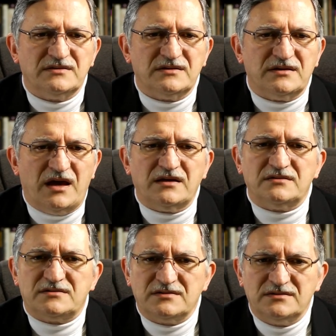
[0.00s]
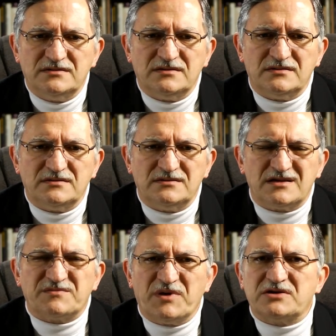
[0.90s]
and
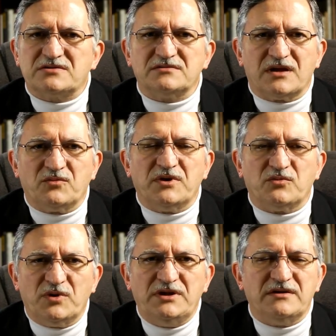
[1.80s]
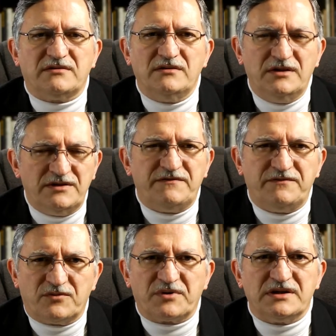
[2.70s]
let's make sure that we are willing to live
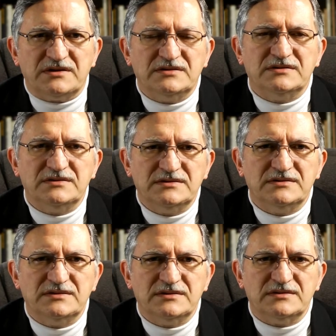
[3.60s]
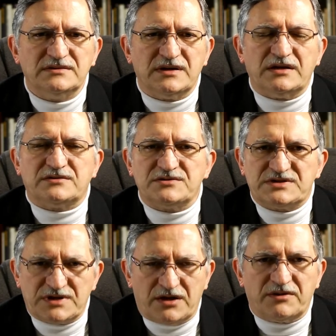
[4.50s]
for it and to
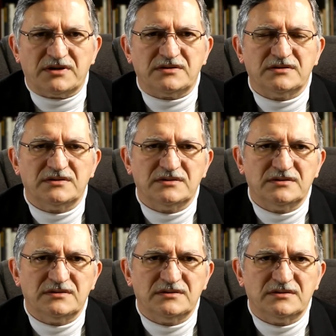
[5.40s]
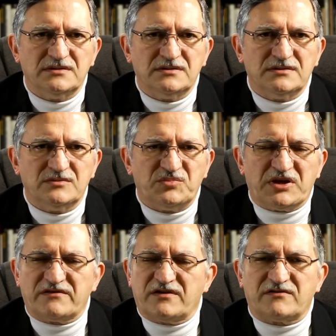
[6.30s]
share it,
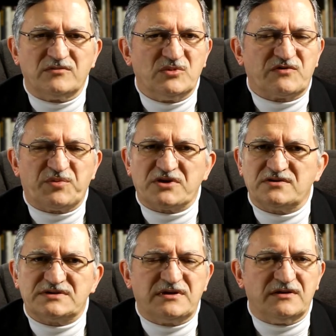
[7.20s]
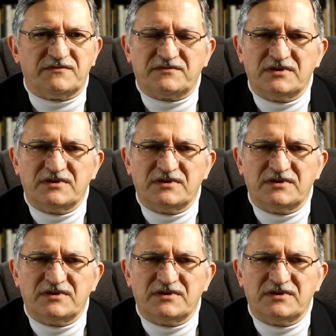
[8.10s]
because that's the most precious gift